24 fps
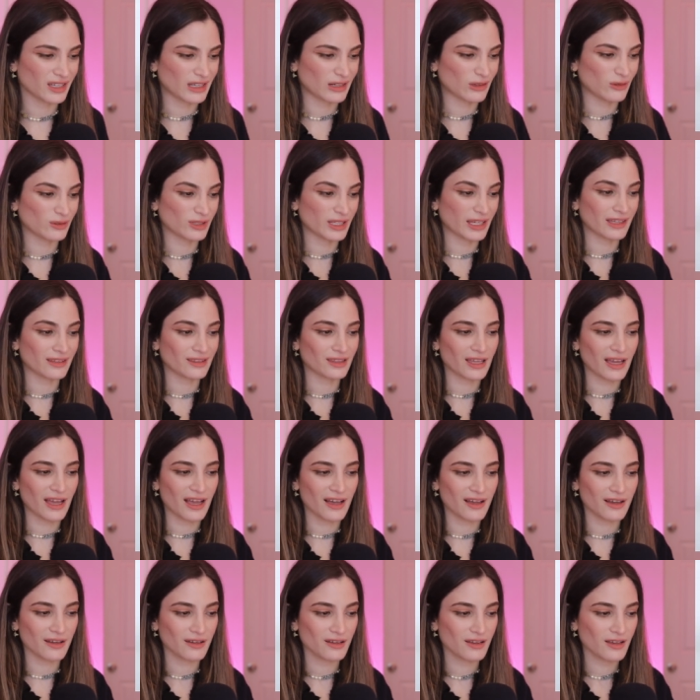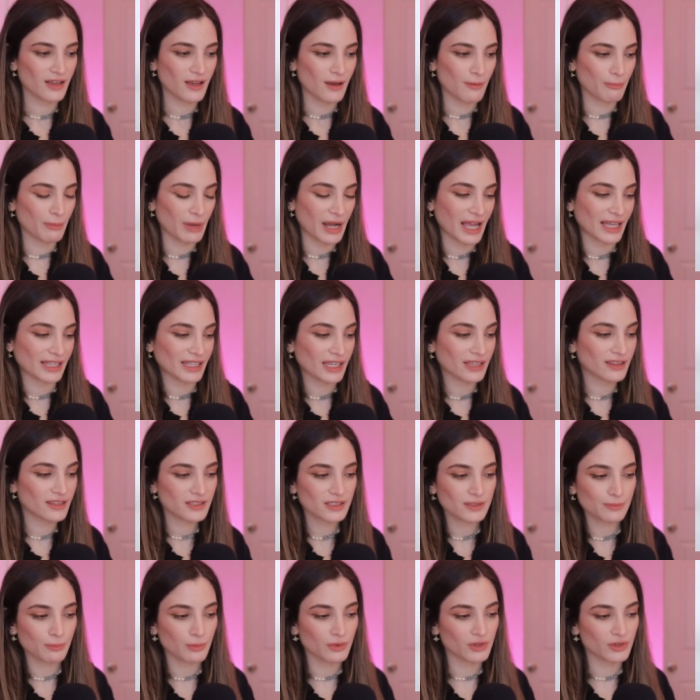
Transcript: I don't like that. But I like this